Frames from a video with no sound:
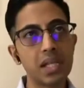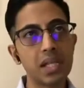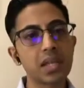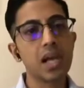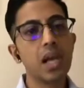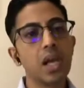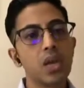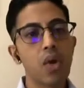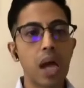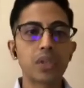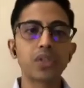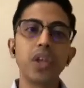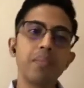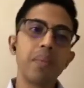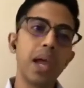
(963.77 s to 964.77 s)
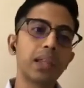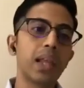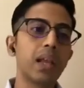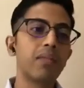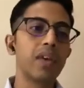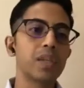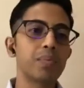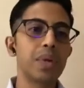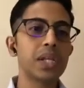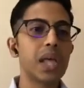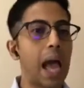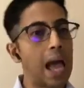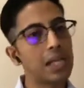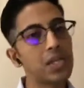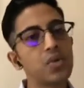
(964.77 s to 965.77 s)
You actually make the investments as
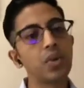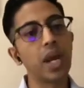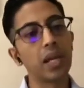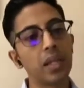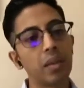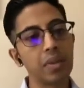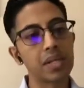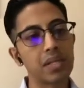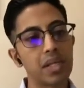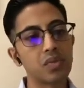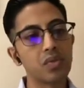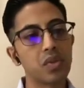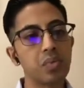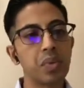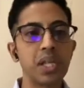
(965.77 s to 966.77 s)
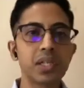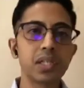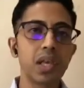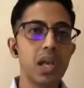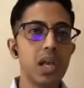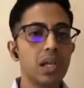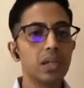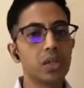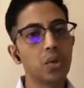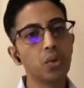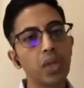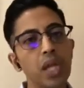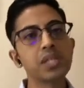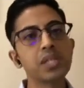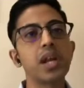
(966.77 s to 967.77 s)
you get the business, which means the two things
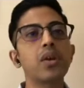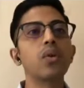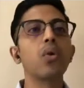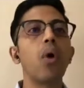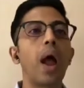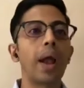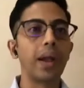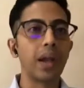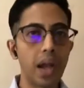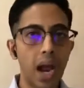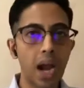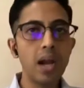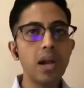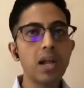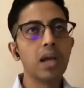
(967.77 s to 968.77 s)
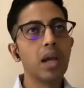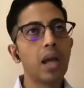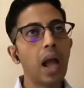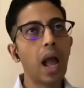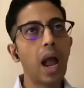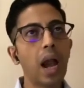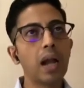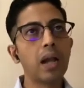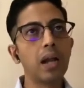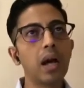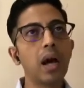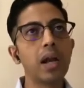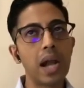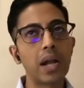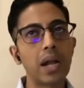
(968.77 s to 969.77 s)
tend to go hand in hand. And a
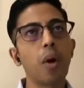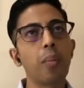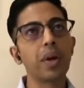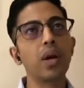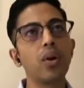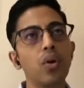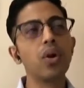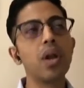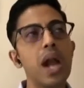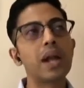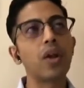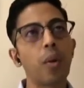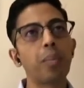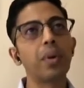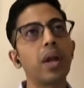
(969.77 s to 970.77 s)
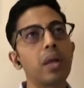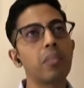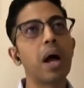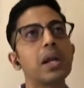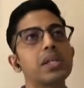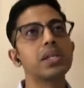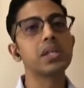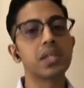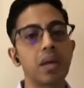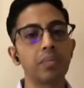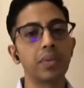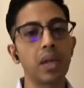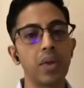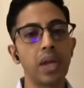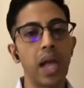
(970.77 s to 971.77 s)
good net operating margin is something we
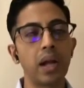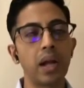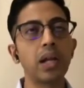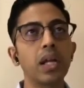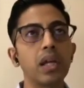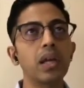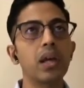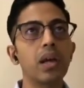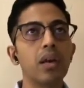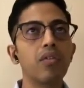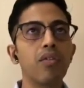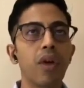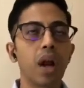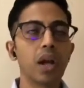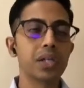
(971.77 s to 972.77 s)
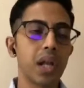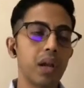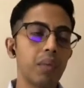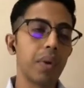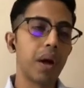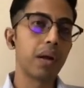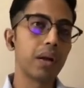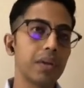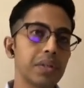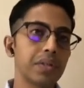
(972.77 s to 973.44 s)
guarantee for our channel partners.